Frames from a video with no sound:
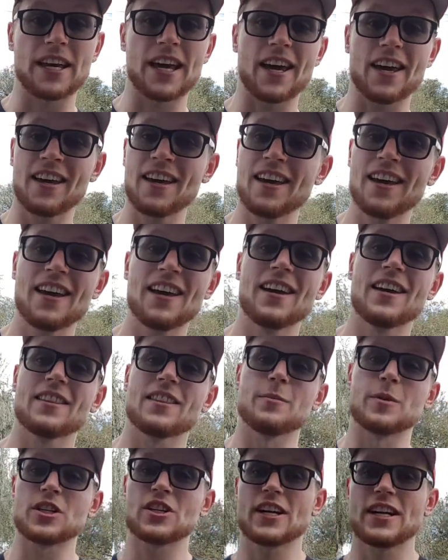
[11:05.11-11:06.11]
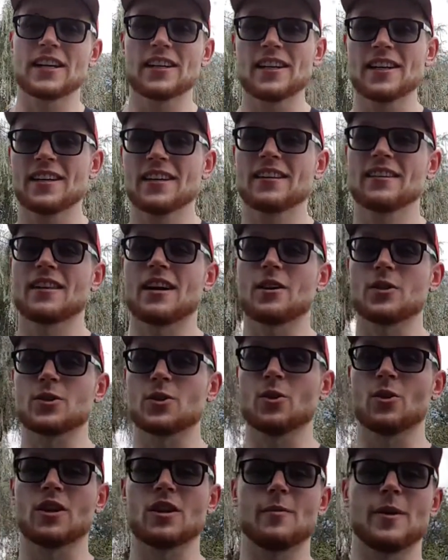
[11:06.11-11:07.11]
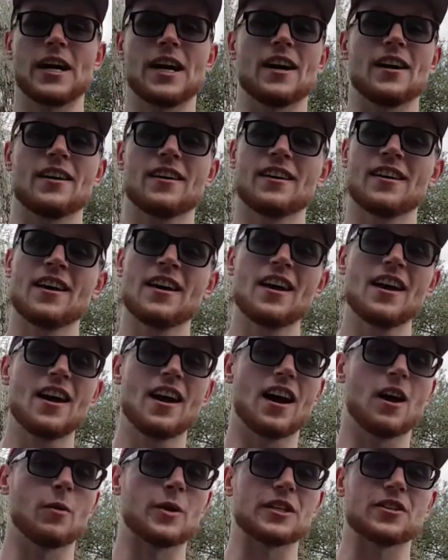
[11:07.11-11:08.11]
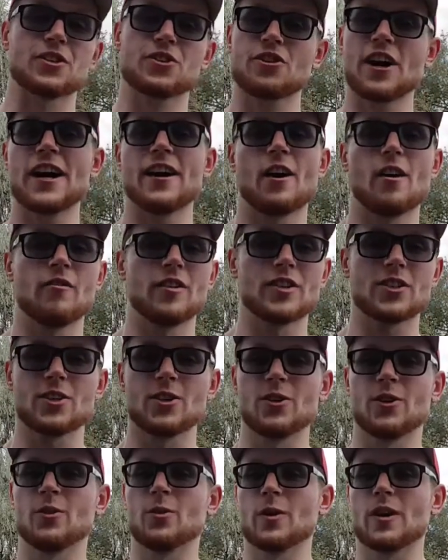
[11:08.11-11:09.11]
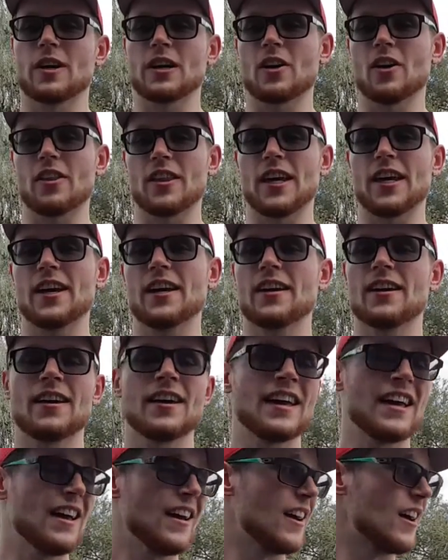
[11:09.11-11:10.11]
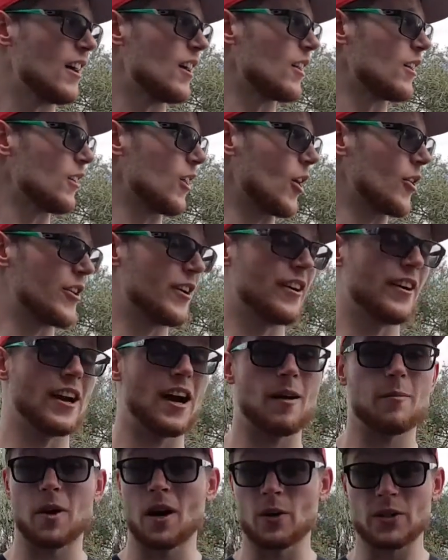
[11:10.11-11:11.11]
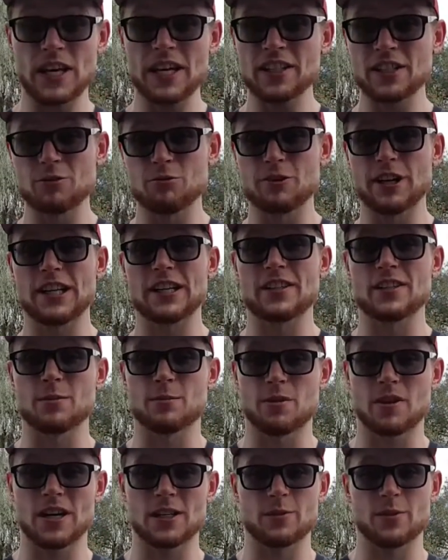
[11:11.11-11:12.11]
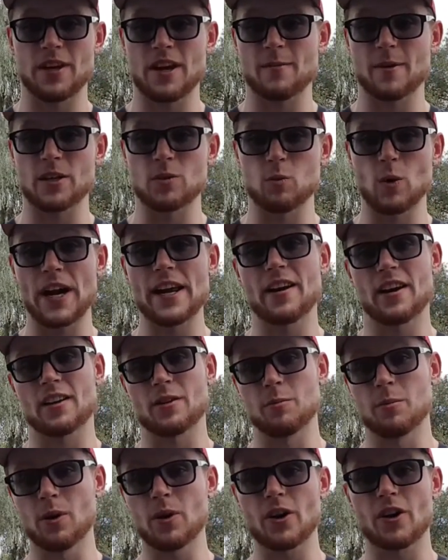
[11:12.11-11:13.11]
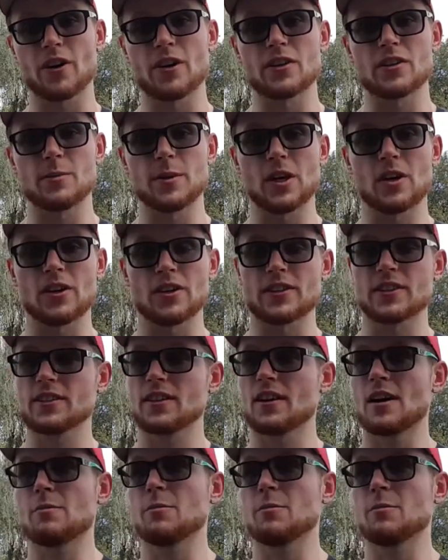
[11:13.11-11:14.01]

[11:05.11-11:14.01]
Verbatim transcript: That the machine that I was talking about I went straight over to when I got there, loaded it up. I was actually really surprised with how much weight I could put on it, to be honest.